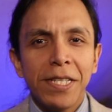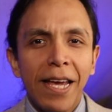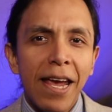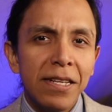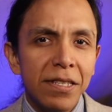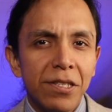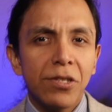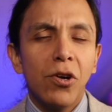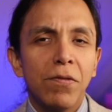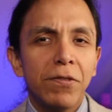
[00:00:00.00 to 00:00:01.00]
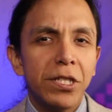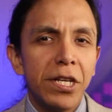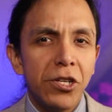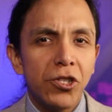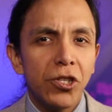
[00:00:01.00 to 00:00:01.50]
it's an endless
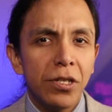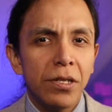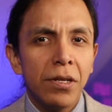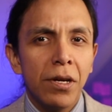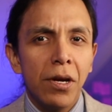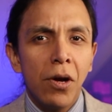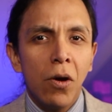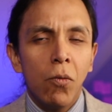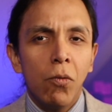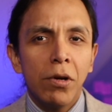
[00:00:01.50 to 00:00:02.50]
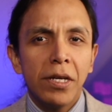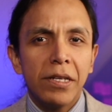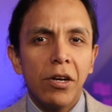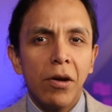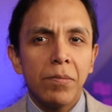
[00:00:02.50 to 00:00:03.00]
conversation when it
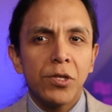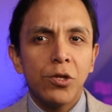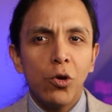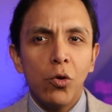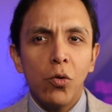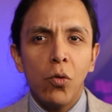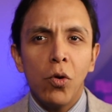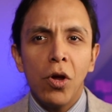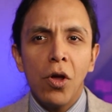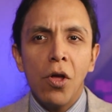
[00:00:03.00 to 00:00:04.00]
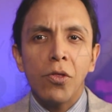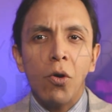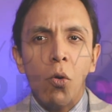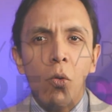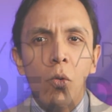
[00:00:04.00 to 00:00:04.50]
comes to
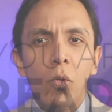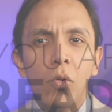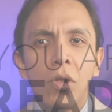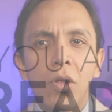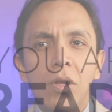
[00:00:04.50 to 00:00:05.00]
the whole